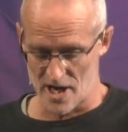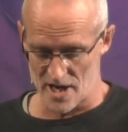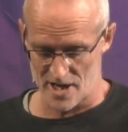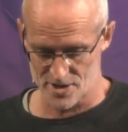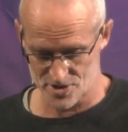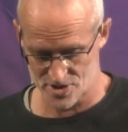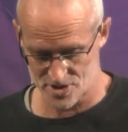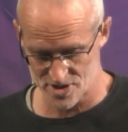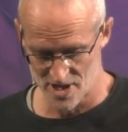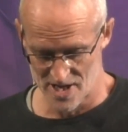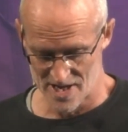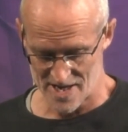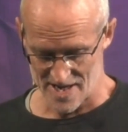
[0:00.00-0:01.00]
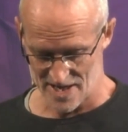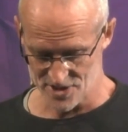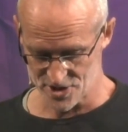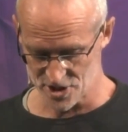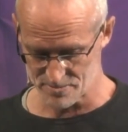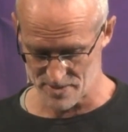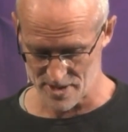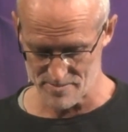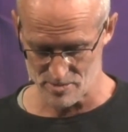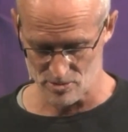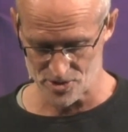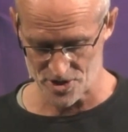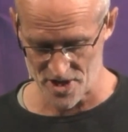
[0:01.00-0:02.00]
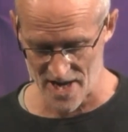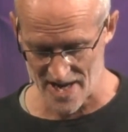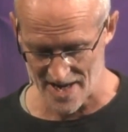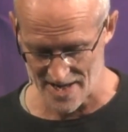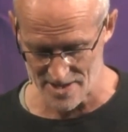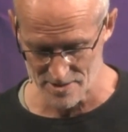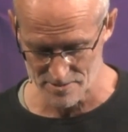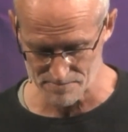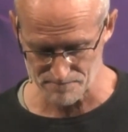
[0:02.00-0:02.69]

us as his people today.